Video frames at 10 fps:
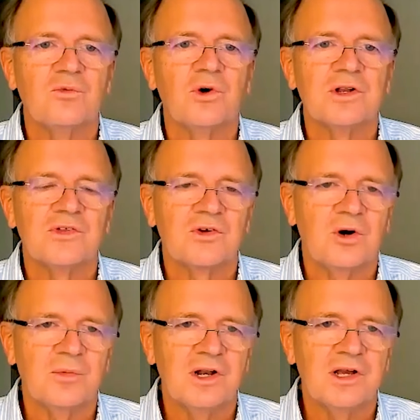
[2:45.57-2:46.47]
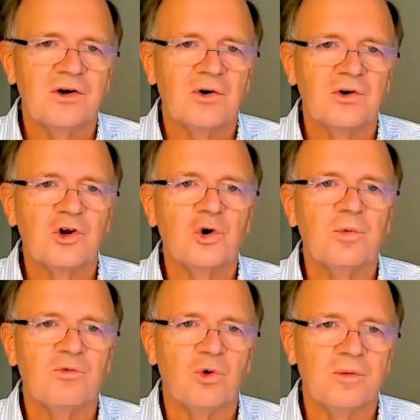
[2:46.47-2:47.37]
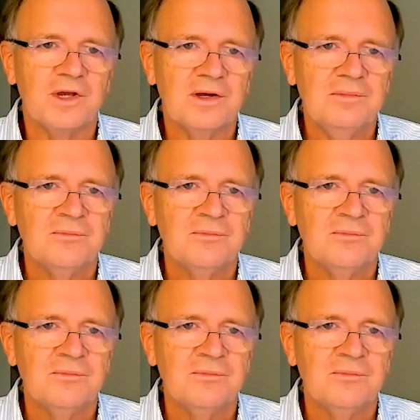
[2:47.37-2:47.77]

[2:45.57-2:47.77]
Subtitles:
what is commonly called global warming,